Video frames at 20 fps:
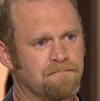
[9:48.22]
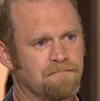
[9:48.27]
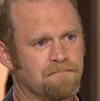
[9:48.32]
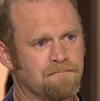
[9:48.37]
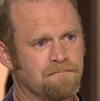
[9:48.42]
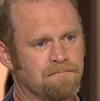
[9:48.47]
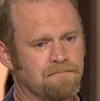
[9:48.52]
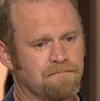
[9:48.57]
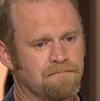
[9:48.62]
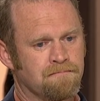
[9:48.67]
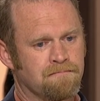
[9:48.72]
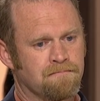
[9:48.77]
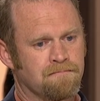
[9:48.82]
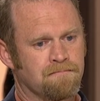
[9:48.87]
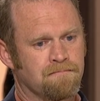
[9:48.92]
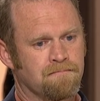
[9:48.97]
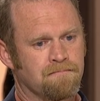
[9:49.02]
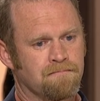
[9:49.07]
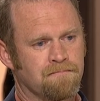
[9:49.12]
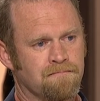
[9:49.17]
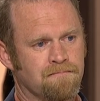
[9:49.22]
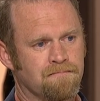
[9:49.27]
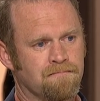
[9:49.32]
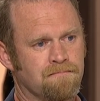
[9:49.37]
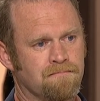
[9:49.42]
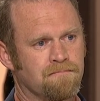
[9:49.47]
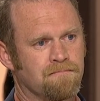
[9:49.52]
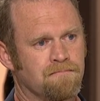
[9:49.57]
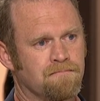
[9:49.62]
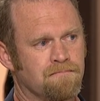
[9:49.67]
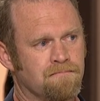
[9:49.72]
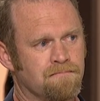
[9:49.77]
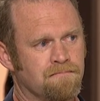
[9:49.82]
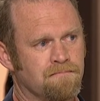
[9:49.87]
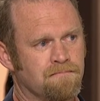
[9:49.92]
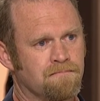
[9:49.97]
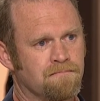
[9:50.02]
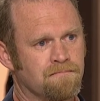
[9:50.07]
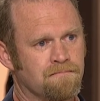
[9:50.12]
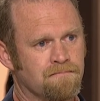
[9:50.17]

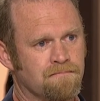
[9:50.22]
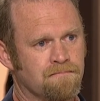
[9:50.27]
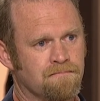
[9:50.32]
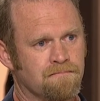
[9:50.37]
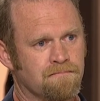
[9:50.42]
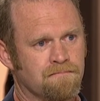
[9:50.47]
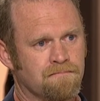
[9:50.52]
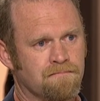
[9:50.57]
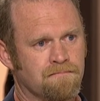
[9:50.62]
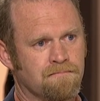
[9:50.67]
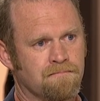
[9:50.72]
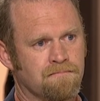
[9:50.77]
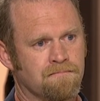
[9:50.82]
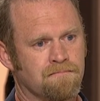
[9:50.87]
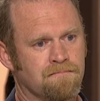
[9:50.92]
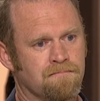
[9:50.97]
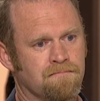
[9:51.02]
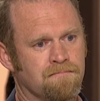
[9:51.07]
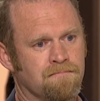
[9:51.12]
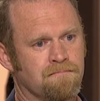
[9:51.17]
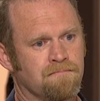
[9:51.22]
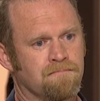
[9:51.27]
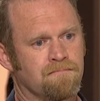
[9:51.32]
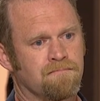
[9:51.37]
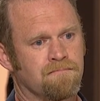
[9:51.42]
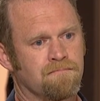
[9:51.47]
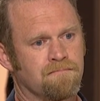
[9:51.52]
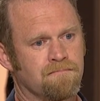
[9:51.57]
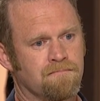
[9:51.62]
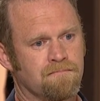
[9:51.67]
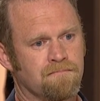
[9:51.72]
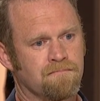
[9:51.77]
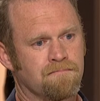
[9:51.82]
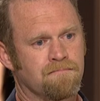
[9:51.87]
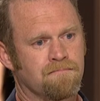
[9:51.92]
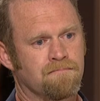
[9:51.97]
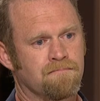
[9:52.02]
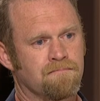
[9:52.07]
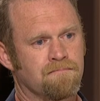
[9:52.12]
No words are spoken by the person on screen.